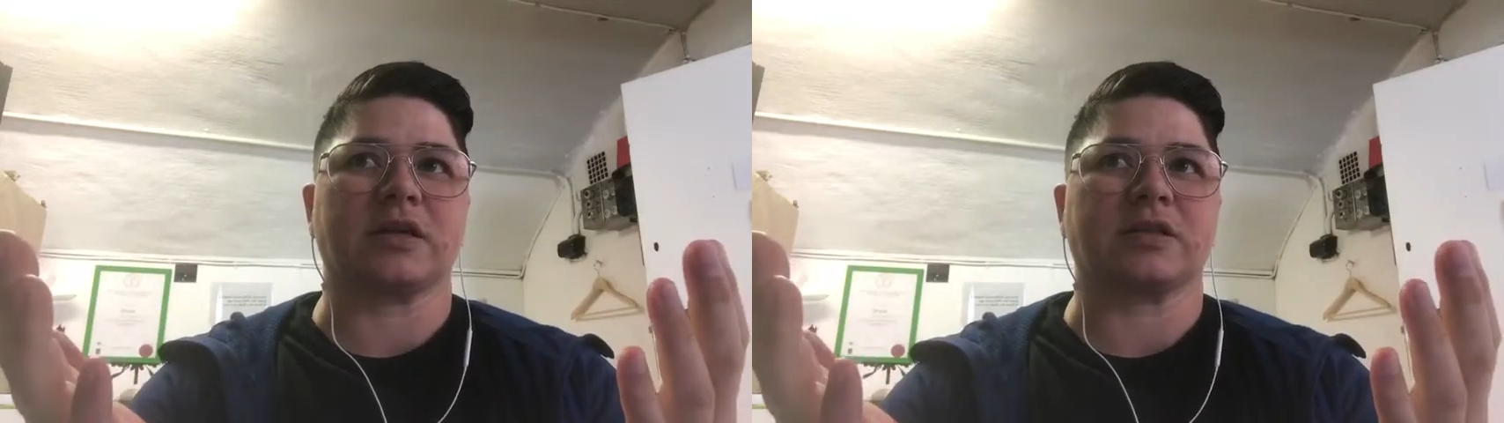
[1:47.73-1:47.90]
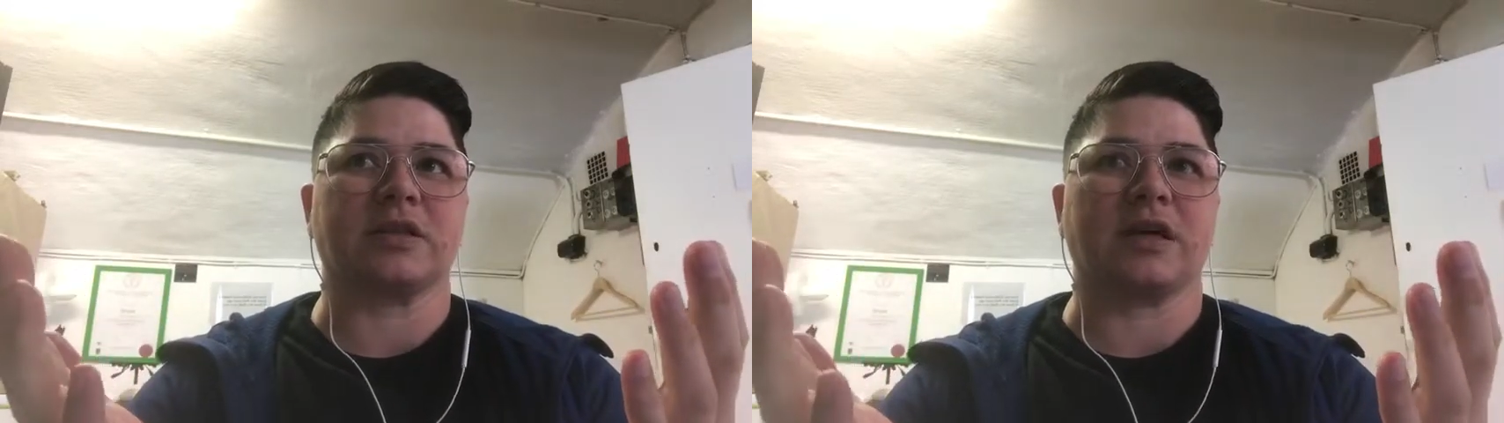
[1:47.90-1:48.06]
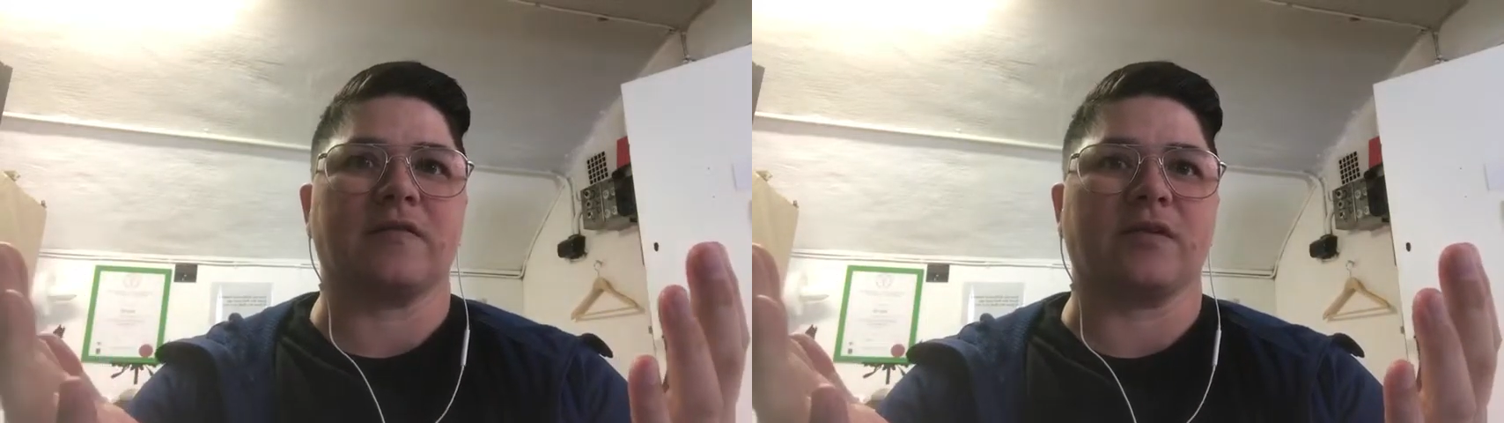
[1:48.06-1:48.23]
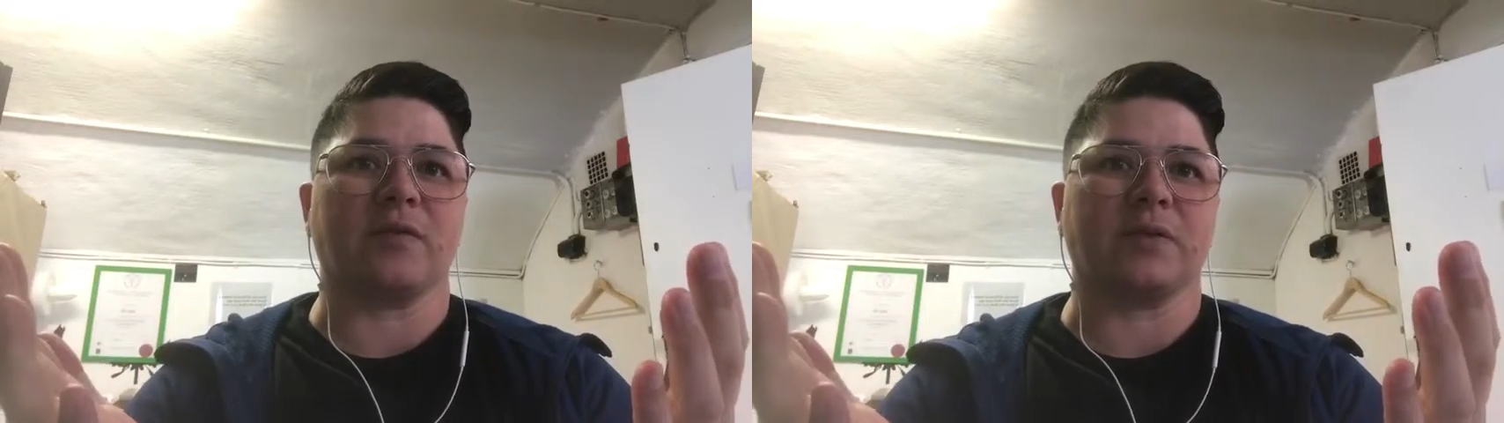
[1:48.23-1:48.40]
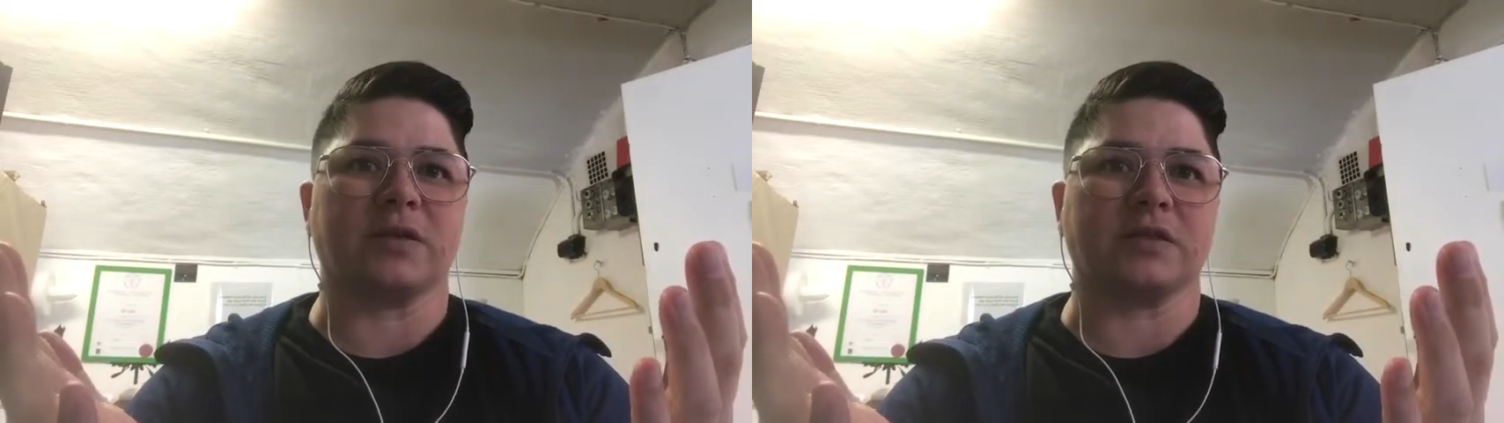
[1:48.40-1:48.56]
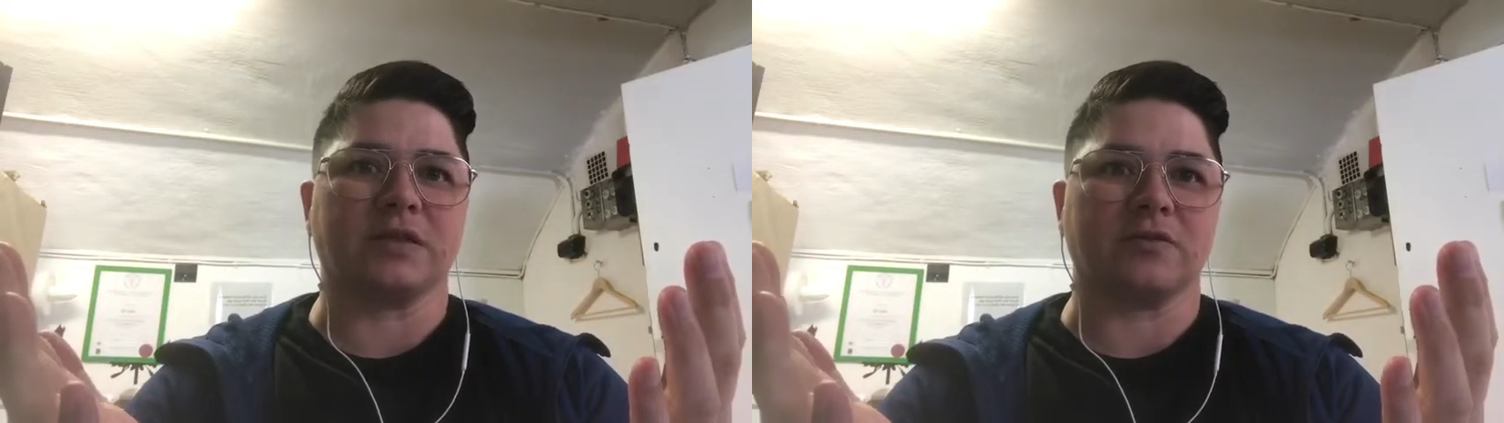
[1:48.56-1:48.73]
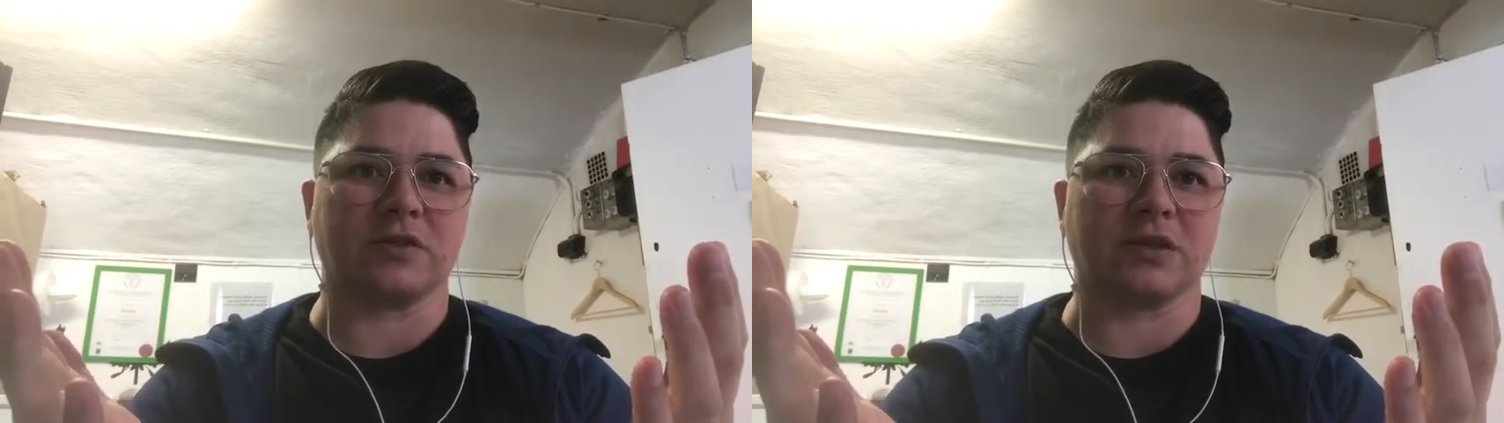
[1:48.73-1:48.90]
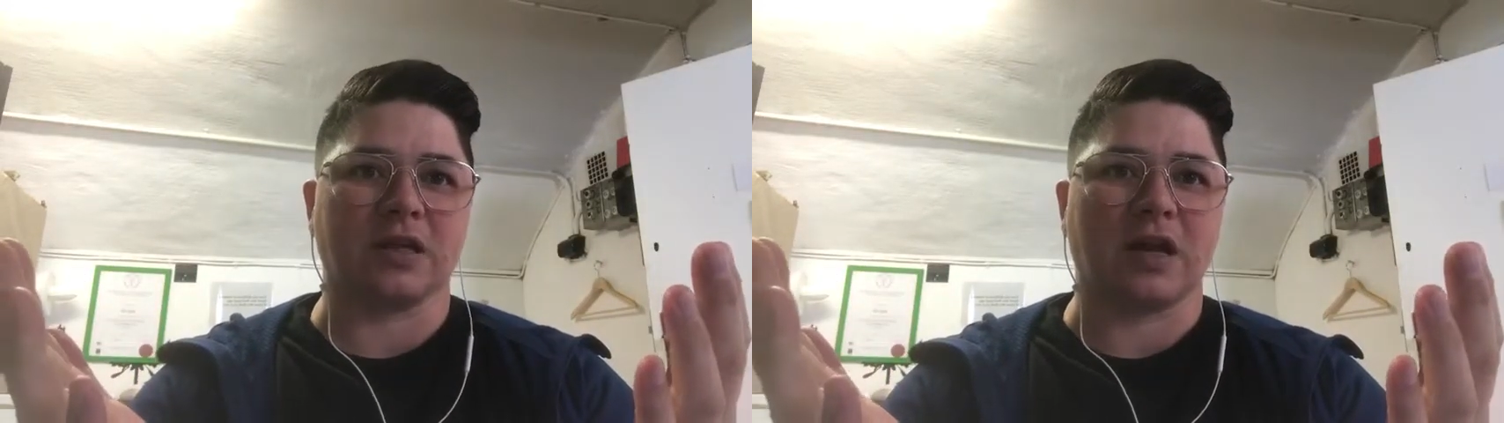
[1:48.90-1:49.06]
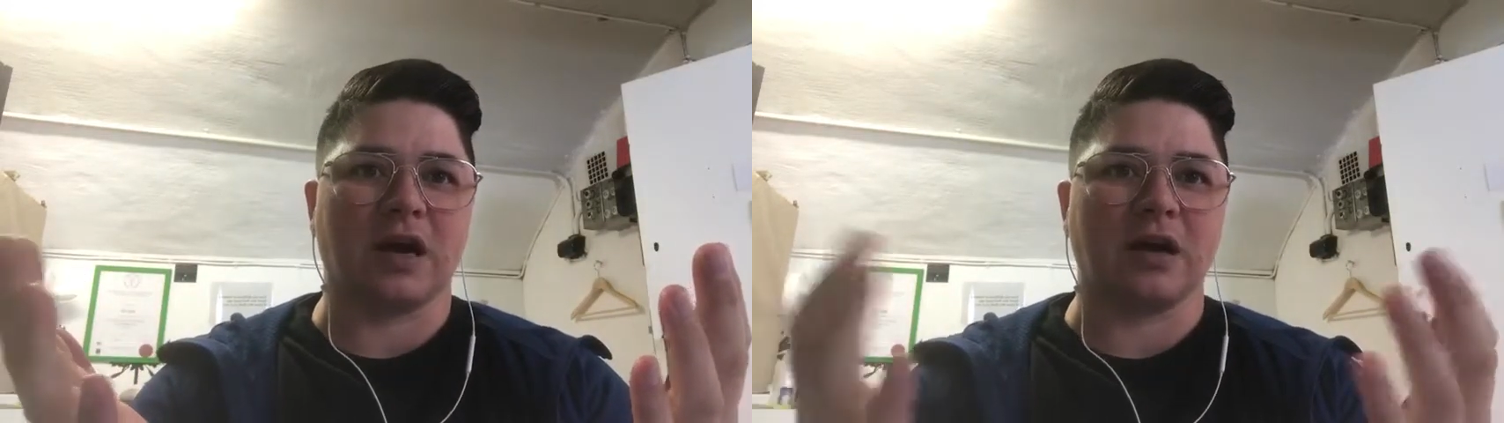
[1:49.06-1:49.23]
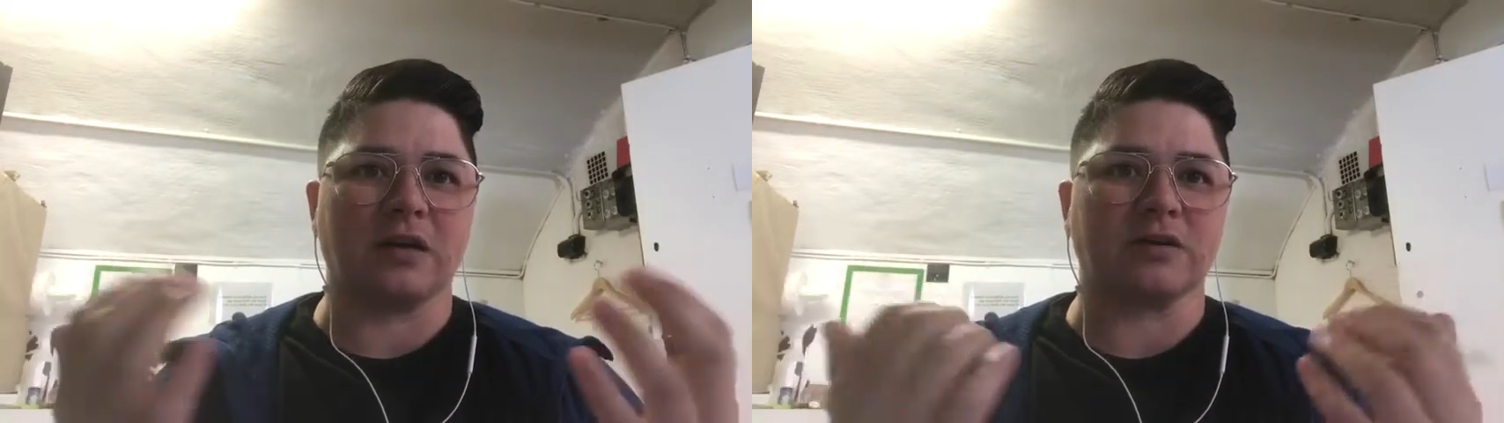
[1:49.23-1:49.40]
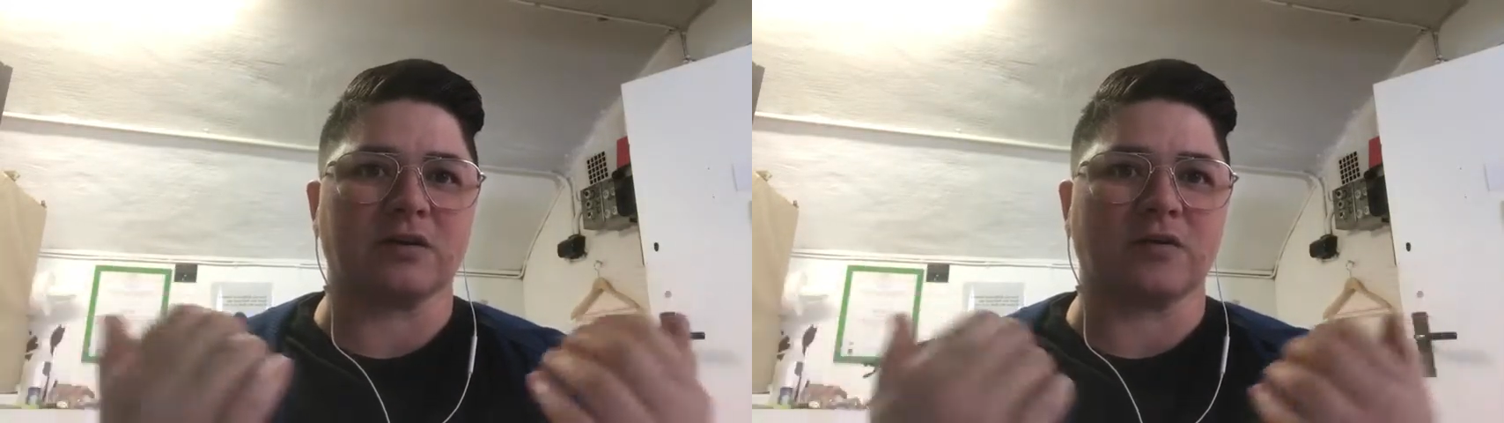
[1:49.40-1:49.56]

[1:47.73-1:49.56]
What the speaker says: actually have our best interests at heart.